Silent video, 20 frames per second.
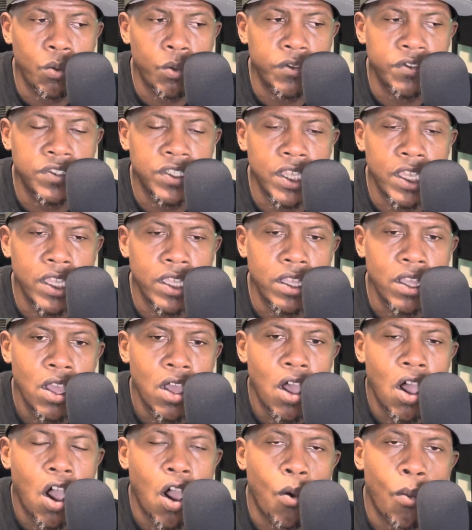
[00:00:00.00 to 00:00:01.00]
we've seen
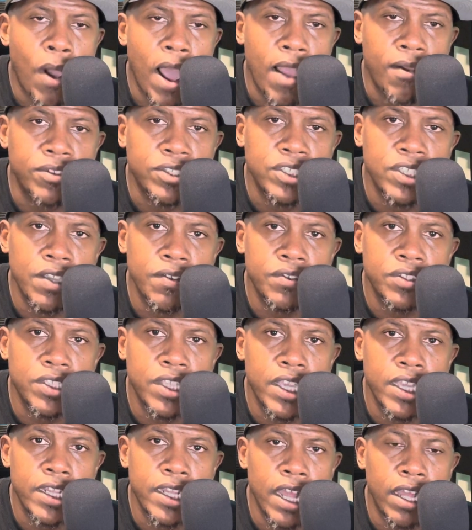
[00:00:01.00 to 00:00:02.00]
our wide receivers
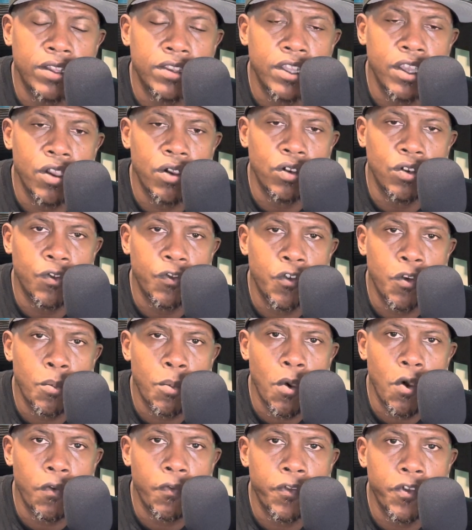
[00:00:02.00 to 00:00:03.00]
getting out there on the
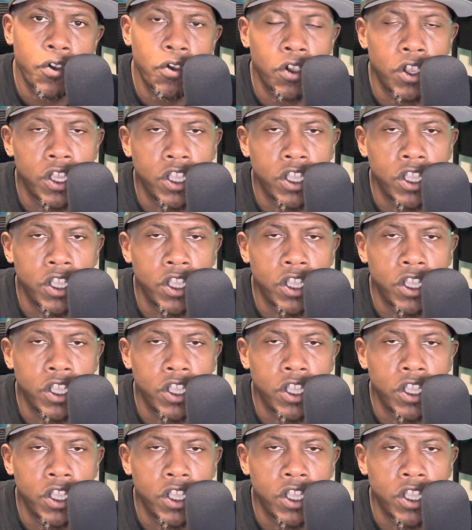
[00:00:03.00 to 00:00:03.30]
football field,